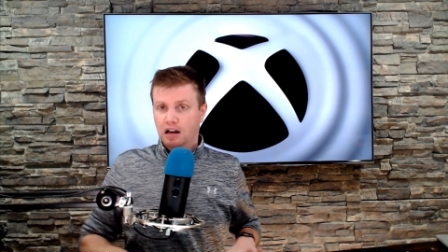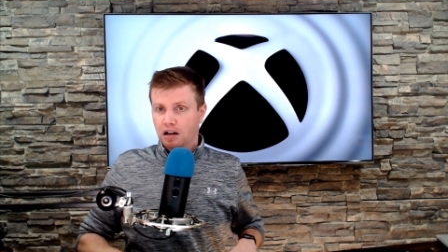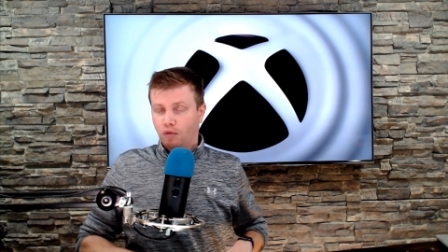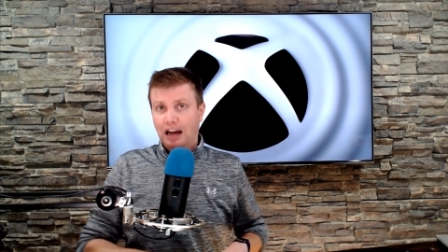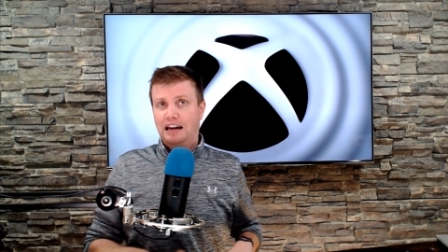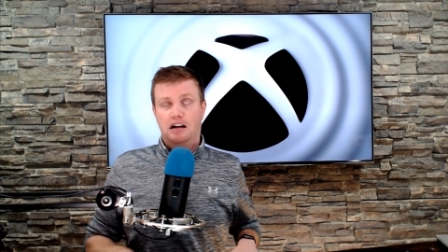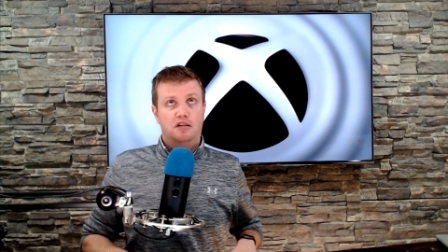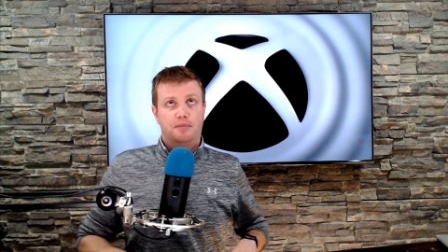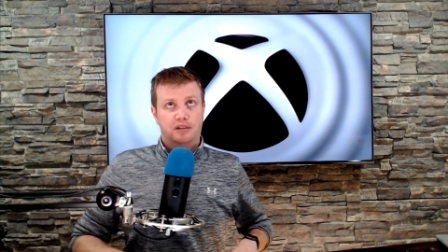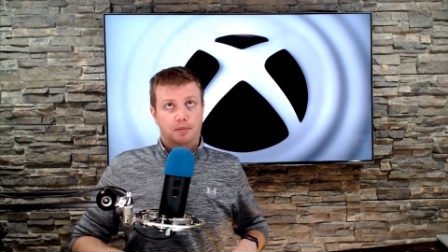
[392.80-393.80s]
right now
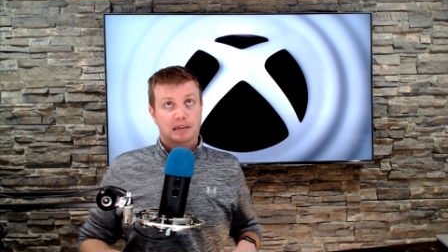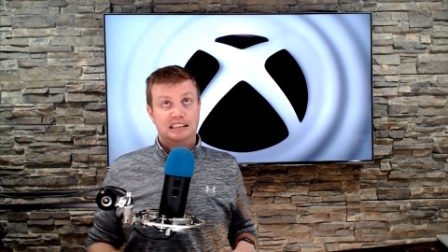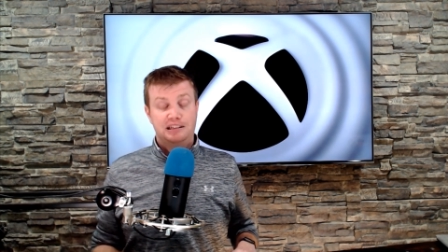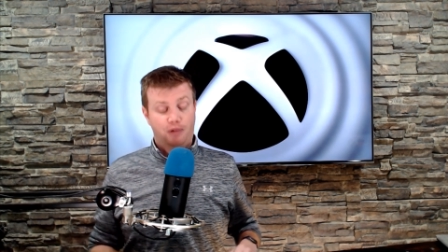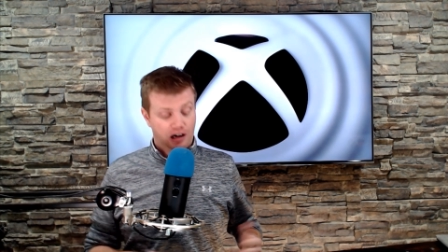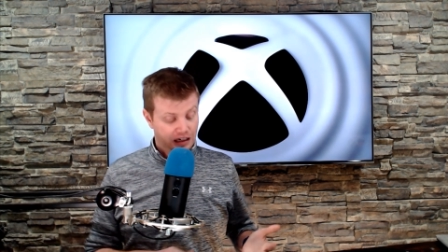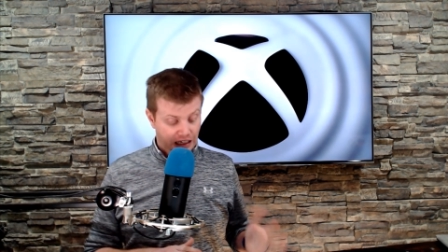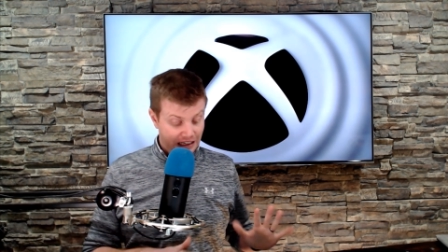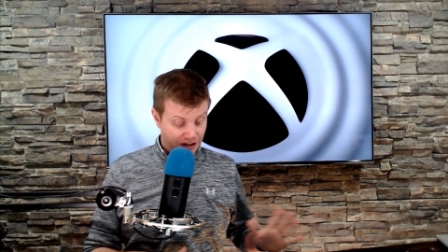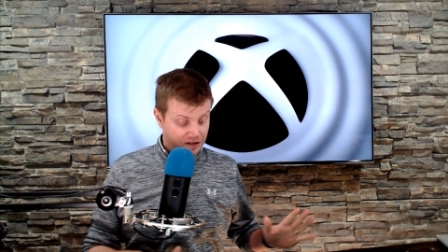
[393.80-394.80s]
the, the PC market
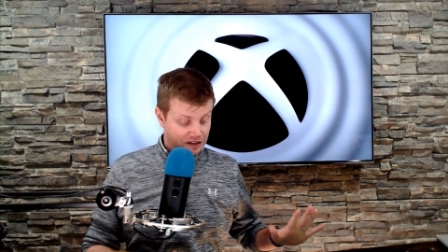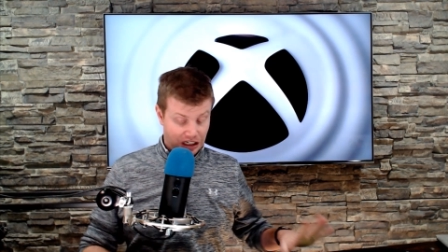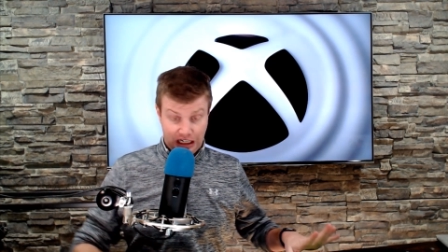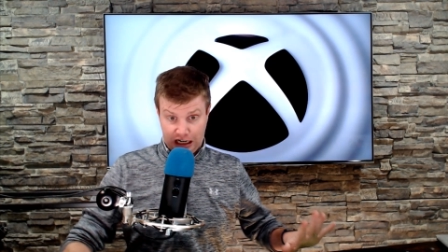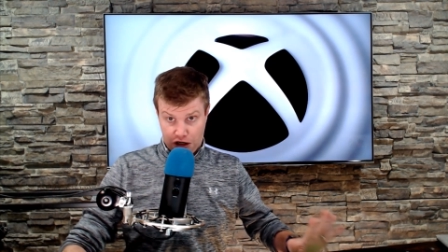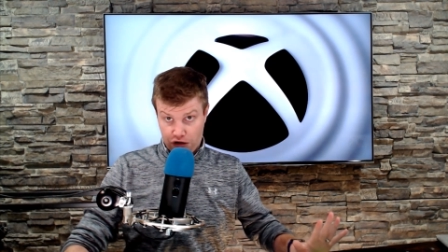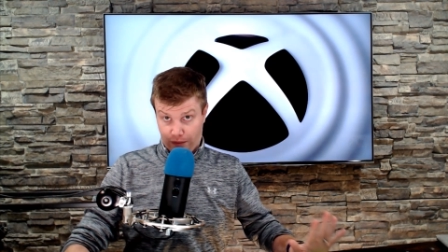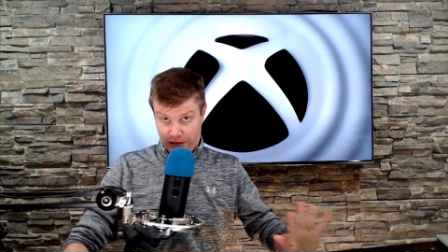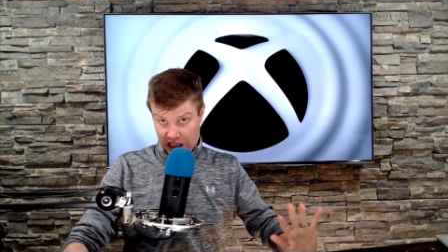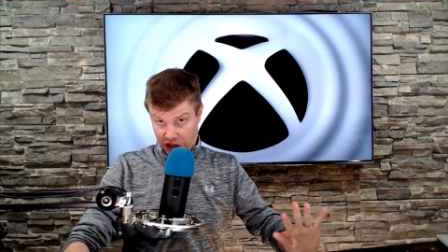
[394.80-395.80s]
is, and I un-
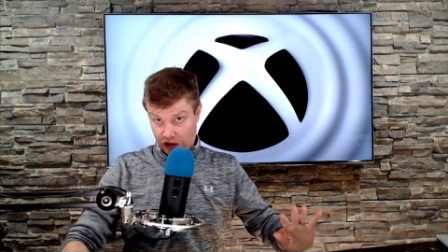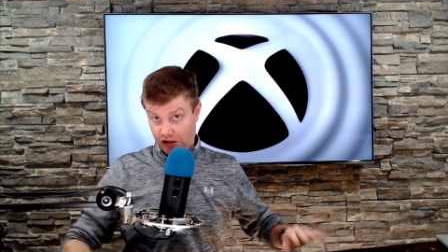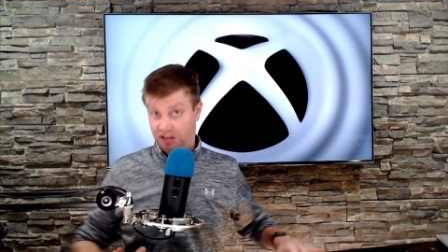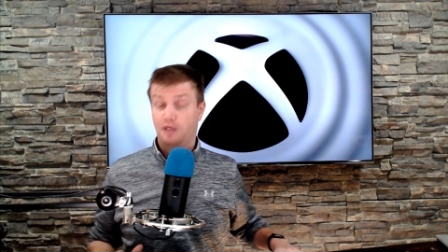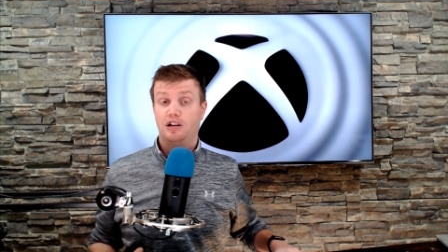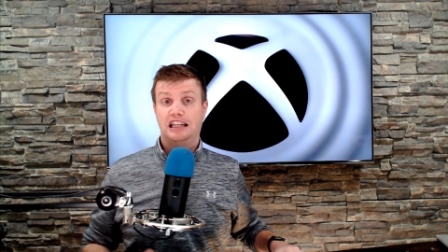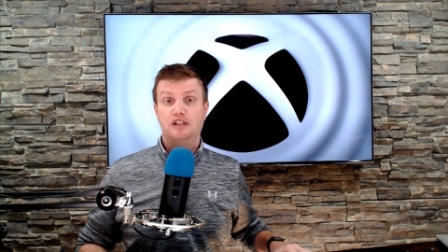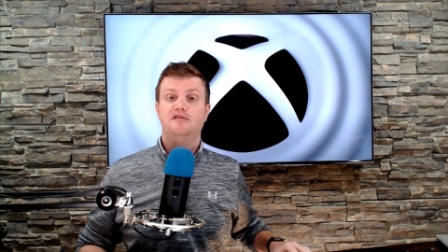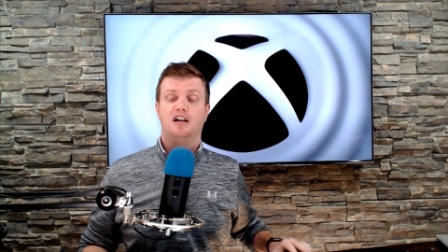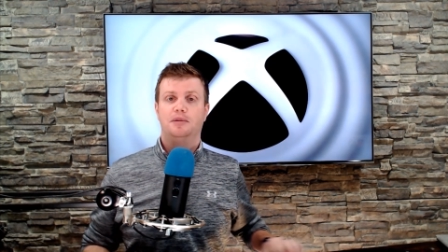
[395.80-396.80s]
potentially understand where the
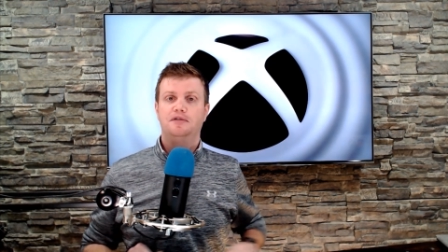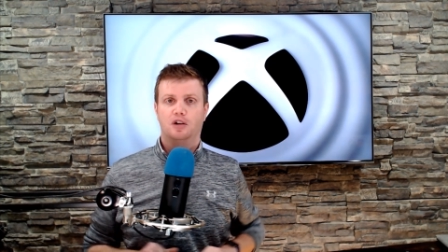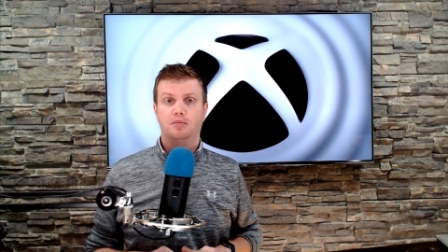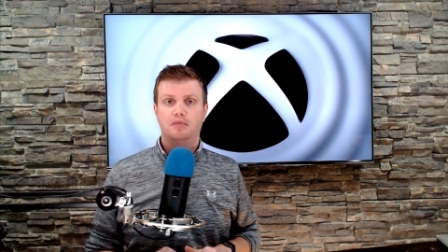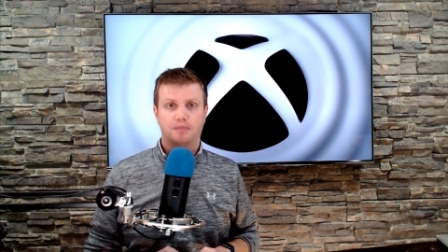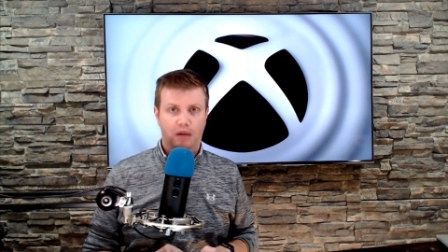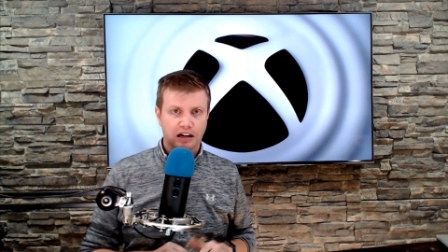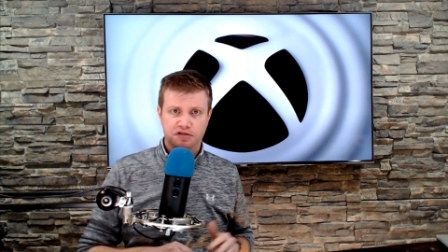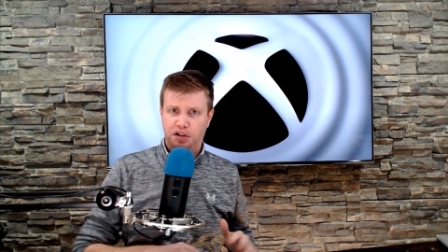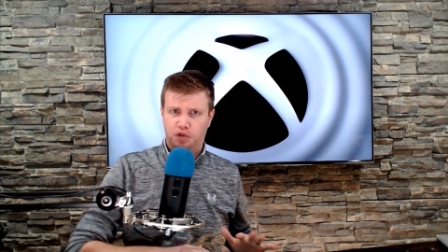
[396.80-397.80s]
EU is coming from.
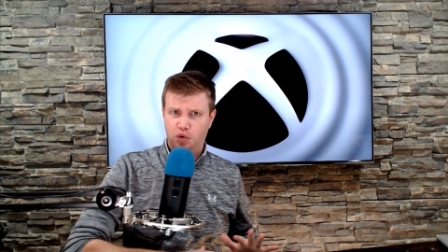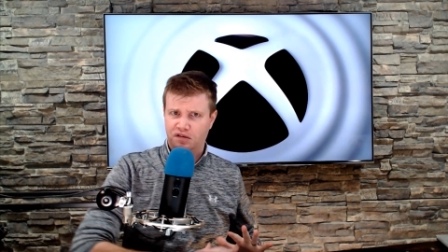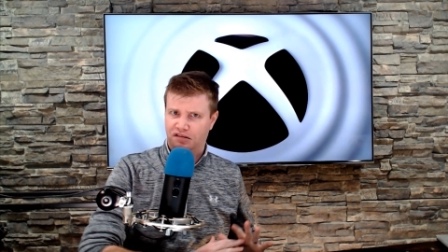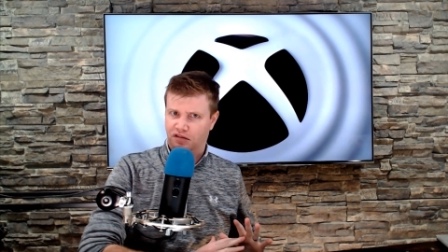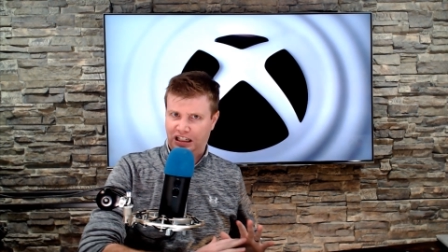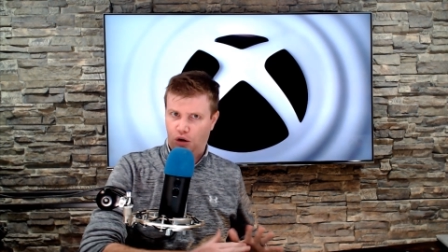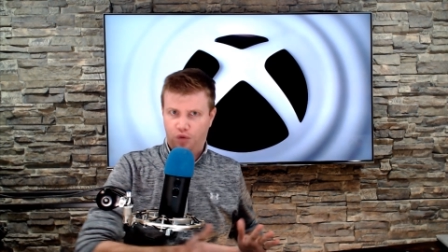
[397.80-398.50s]
Microsoft owns like over